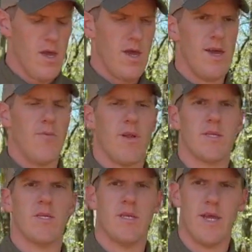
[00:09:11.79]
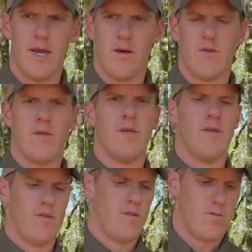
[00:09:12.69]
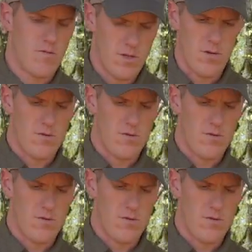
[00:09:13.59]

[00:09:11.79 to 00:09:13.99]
and when I sit down, it, you know,